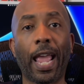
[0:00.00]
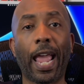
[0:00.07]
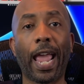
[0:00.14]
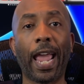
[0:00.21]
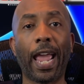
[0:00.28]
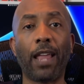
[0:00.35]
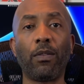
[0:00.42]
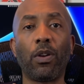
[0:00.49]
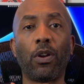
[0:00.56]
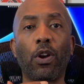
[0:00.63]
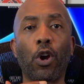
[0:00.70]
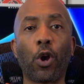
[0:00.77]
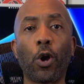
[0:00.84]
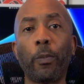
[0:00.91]
And
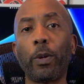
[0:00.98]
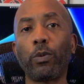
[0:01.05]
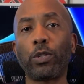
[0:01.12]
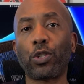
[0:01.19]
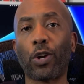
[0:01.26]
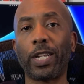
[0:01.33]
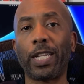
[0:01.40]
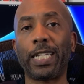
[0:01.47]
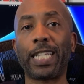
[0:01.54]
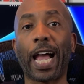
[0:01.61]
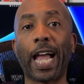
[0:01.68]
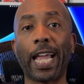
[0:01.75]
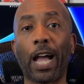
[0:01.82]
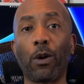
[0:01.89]
urban was starting to
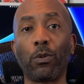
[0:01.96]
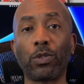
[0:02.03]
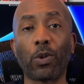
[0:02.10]
die out.